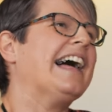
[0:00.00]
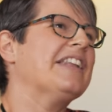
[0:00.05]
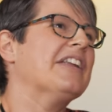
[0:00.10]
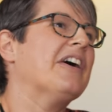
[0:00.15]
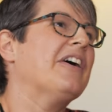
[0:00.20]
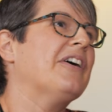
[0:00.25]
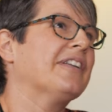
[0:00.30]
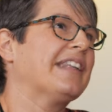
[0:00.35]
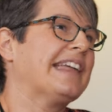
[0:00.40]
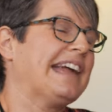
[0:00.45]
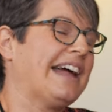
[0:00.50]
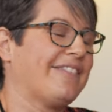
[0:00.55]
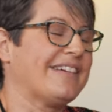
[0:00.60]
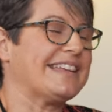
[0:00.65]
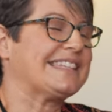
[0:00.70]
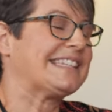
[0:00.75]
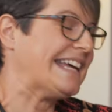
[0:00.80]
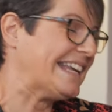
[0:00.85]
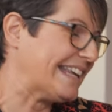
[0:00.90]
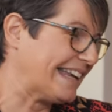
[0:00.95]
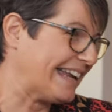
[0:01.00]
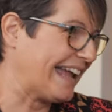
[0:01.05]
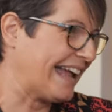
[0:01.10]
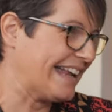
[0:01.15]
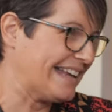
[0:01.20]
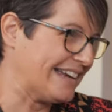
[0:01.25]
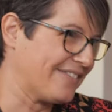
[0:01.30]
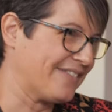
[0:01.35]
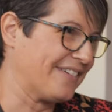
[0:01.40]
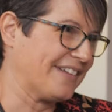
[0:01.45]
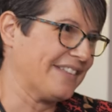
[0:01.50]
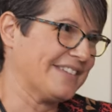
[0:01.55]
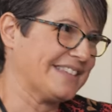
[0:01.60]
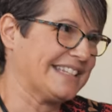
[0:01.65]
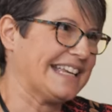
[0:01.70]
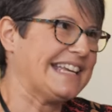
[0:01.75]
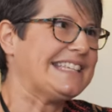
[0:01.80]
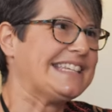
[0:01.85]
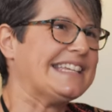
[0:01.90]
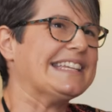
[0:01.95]
and not only have I stayed in Kenya for those
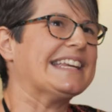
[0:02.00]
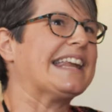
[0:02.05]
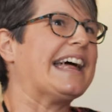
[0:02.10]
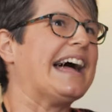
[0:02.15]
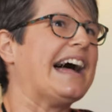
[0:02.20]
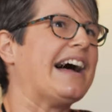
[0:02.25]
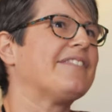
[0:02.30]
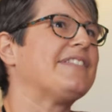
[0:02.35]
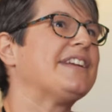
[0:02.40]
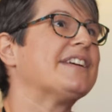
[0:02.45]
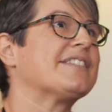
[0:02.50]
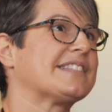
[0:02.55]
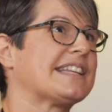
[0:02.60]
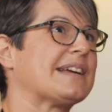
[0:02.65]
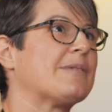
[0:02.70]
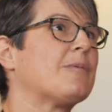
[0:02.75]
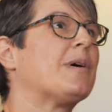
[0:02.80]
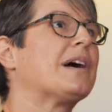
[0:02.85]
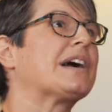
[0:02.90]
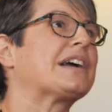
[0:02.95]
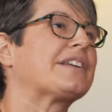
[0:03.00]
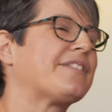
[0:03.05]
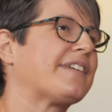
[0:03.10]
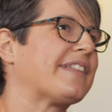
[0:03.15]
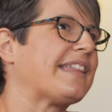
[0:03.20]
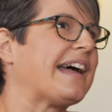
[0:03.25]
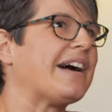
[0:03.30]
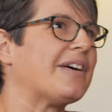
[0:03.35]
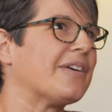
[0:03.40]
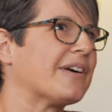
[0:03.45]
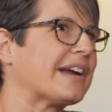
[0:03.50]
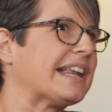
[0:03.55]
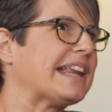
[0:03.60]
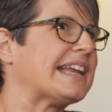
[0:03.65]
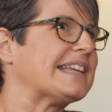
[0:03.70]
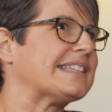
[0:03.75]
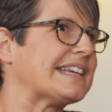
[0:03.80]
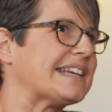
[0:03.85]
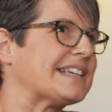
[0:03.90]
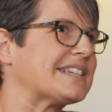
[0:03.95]
19 and a half years, I worked for that
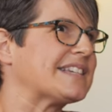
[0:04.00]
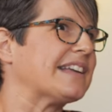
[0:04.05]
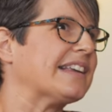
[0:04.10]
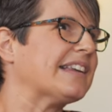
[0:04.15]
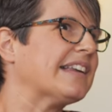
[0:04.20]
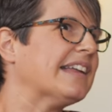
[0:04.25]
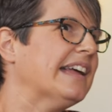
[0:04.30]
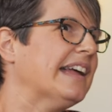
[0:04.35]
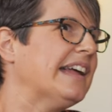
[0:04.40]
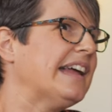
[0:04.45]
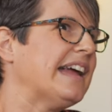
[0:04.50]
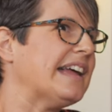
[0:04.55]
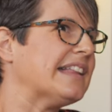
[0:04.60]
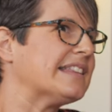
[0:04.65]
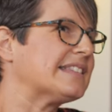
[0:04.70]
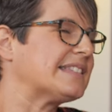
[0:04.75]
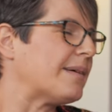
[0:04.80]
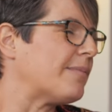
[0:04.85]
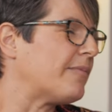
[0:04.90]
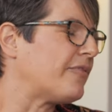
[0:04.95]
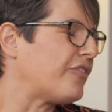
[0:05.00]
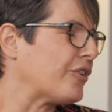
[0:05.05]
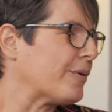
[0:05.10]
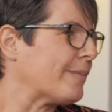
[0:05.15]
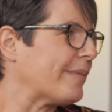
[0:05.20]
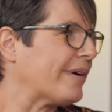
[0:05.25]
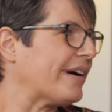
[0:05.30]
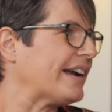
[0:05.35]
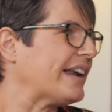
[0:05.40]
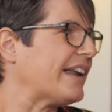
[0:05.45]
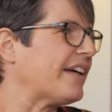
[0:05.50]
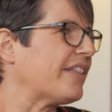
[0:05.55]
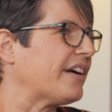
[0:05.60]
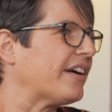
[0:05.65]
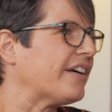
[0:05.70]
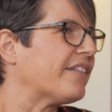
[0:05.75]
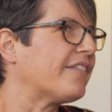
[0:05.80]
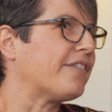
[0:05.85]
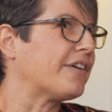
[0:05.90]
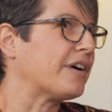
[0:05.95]
organization mm. in some form or
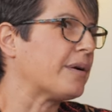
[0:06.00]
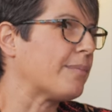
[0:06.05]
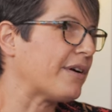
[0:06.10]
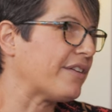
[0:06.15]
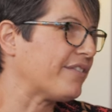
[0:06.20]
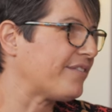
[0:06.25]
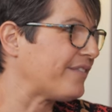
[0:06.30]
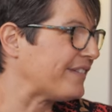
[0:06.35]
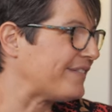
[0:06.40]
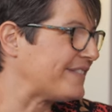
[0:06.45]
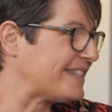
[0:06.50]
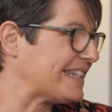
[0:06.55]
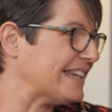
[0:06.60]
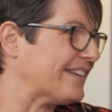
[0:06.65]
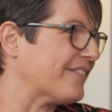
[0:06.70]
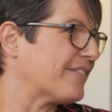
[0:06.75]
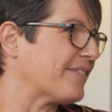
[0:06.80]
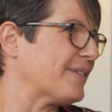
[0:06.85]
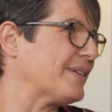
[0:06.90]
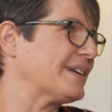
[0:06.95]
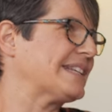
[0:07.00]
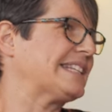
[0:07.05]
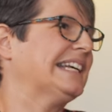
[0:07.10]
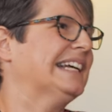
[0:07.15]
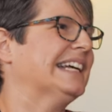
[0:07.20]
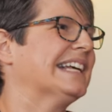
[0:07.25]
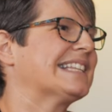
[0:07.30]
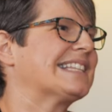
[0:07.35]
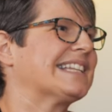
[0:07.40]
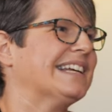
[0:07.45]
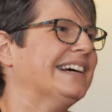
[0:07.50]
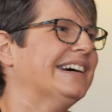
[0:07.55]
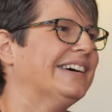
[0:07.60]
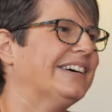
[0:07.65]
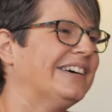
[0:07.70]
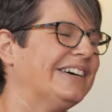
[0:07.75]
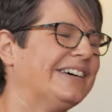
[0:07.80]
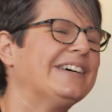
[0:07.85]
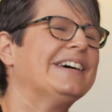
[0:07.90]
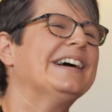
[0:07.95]
another for hmm. about 15 of those. Hmm.
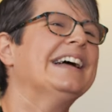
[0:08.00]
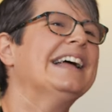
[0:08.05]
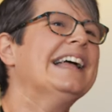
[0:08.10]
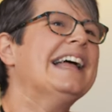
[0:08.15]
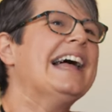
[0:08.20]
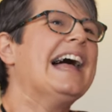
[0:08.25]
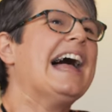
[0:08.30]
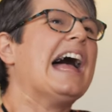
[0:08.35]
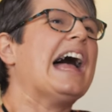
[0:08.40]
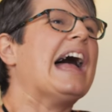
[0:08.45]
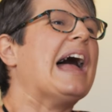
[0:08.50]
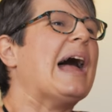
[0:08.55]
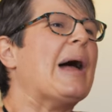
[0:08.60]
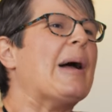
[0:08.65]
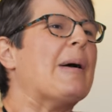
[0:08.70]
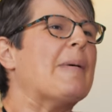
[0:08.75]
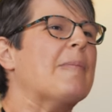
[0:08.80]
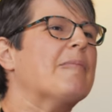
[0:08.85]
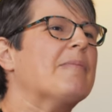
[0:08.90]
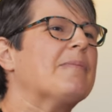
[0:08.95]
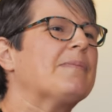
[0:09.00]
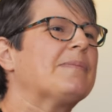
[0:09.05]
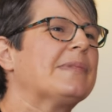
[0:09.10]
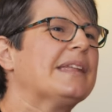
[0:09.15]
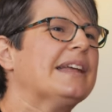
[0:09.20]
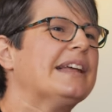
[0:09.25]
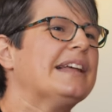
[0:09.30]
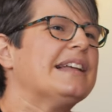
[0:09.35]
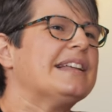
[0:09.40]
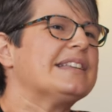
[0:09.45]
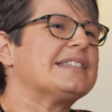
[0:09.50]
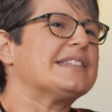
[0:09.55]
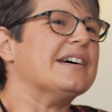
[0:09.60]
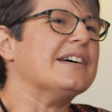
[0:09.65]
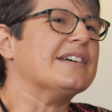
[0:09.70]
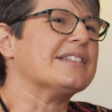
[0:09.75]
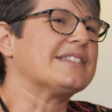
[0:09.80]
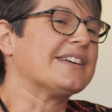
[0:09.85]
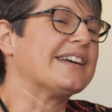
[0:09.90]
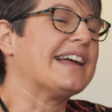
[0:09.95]
so, um,
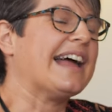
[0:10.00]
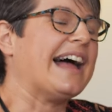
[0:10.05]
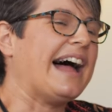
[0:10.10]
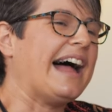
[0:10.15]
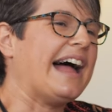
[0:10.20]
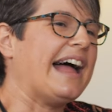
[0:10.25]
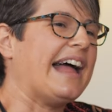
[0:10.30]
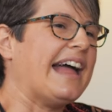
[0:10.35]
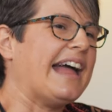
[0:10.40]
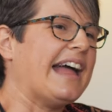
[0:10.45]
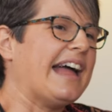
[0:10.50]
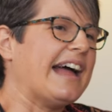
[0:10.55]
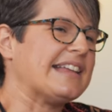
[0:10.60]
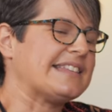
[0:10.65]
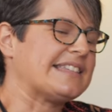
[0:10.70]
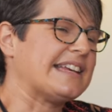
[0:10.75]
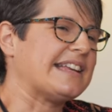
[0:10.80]
so, so yeah, I, I